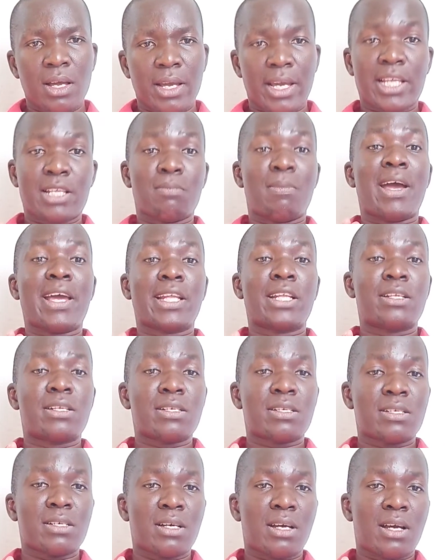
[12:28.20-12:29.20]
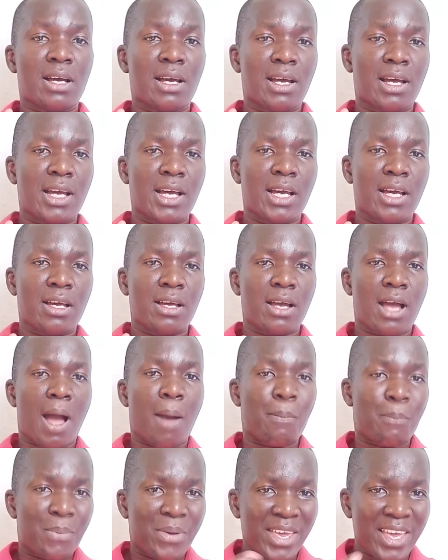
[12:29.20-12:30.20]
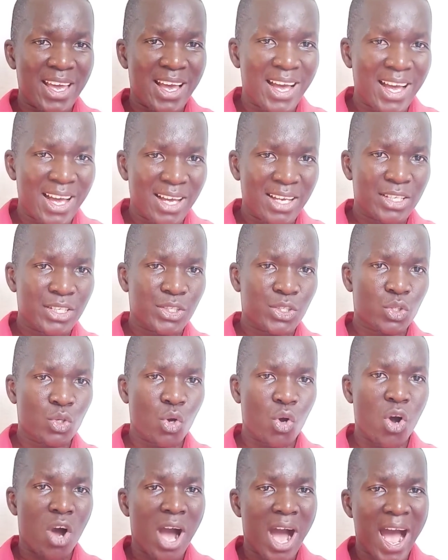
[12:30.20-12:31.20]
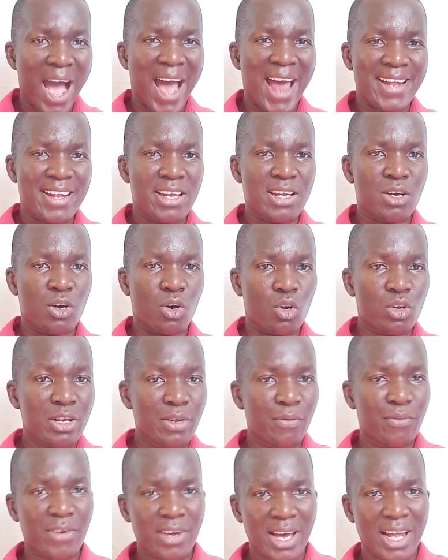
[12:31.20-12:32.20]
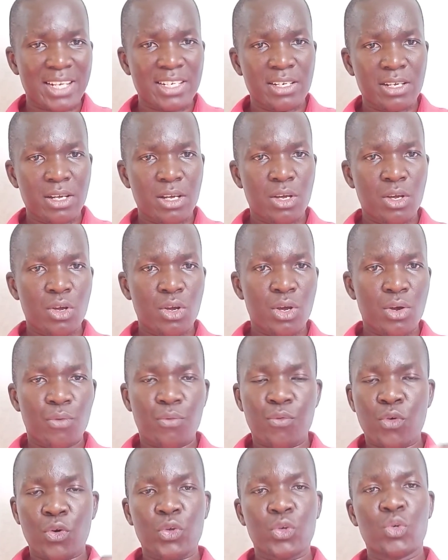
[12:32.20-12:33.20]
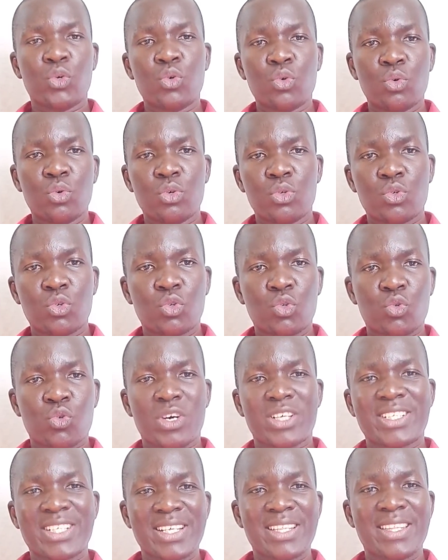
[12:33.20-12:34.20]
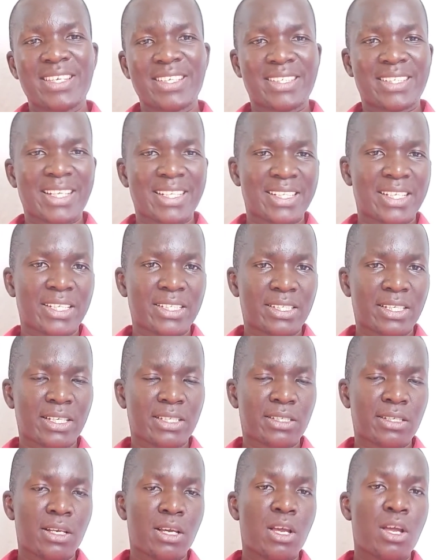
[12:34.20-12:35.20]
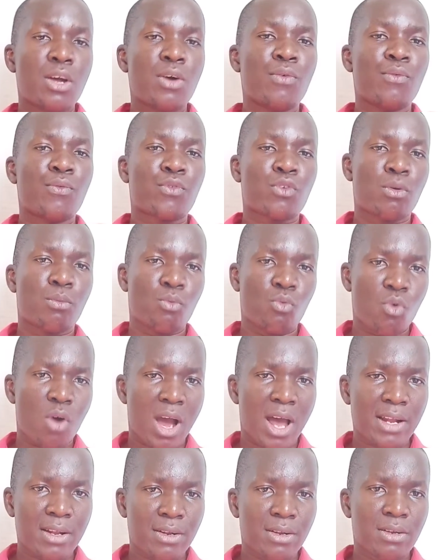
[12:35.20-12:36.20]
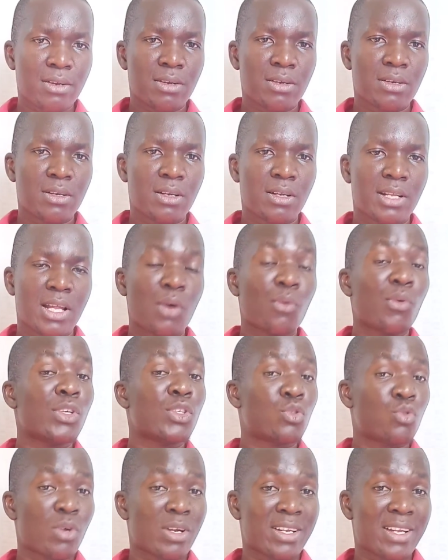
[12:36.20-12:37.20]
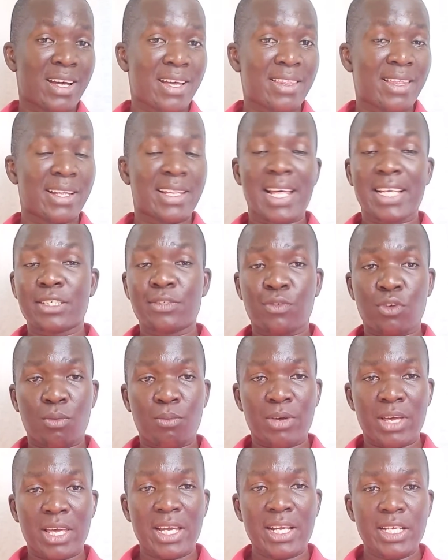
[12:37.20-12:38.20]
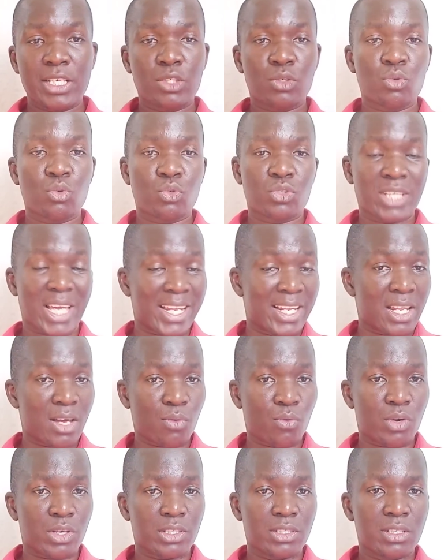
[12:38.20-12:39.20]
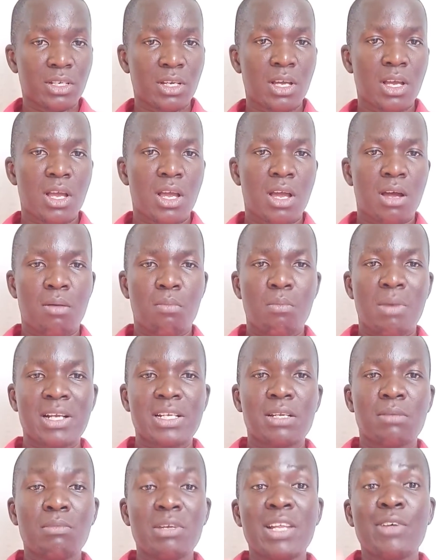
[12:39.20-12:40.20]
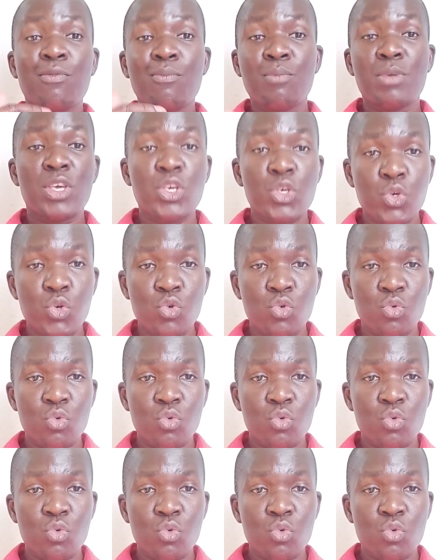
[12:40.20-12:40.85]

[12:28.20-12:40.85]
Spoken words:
it might appear so hard or difficult for you to translate these sentences from one language to another. That's from English to sign language. But believe me,